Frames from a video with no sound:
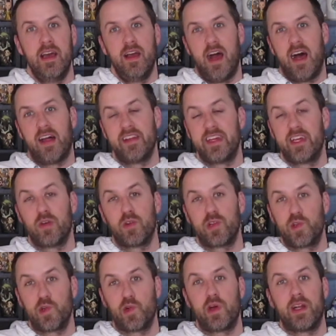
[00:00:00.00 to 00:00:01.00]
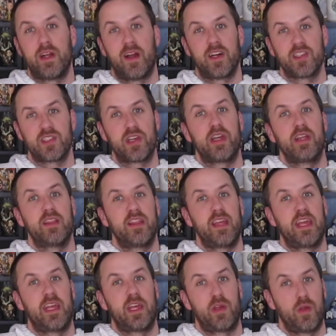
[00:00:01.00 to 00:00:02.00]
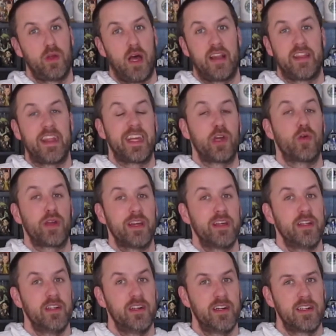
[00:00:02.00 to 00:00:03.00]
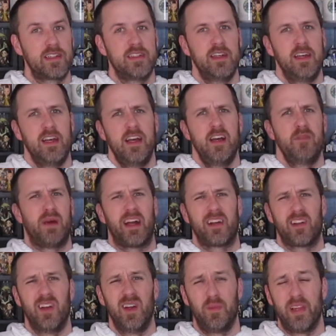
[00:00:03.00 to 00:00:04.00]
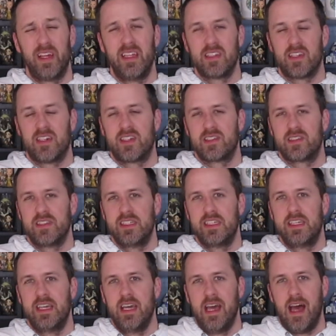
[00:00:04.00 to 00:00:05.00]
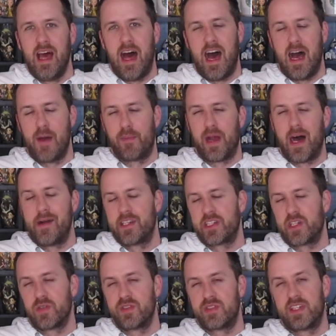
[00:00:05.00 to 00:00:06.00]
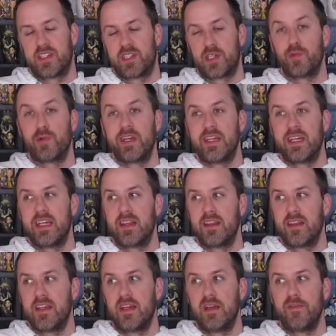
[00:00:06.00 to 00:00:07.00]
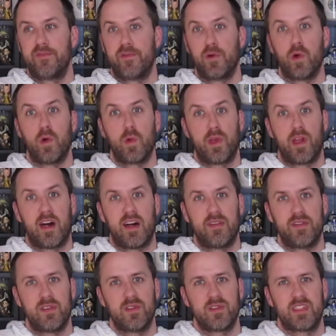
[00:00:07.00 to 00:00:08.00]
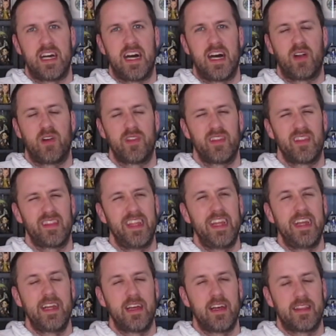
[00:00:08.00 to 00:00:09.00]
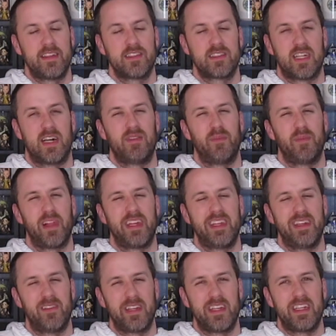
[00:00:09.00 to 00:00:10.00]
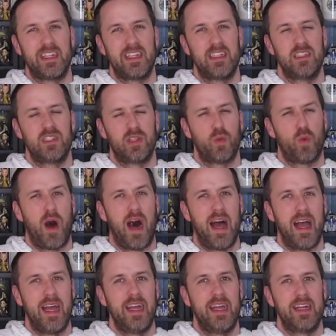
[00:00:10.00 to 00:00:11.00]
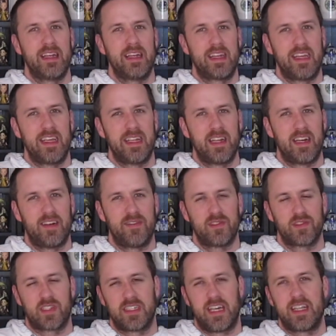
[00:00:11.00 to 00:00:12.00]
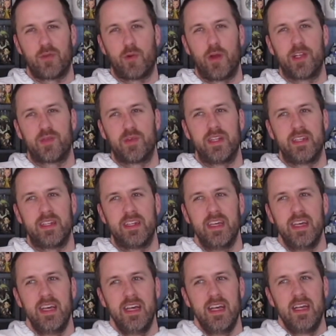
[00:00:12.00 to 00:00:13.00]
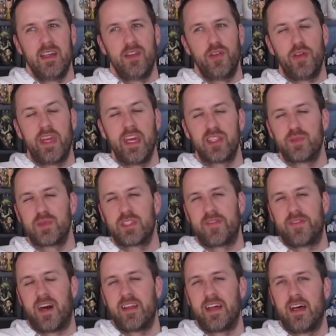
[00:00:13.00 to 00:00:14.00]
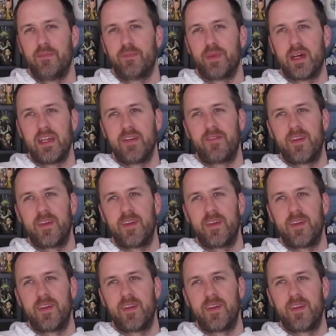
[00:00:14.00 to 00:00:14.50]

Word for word: I think you'll enjoy it, and honestly, you think I think you'll get hooked. My current plans, honestly, I'm probably just gonna stick to reading the full novels. I think at this time I'm planning on getting into the YA and kid novels because I like the way it's written you get some stuff out of that, but if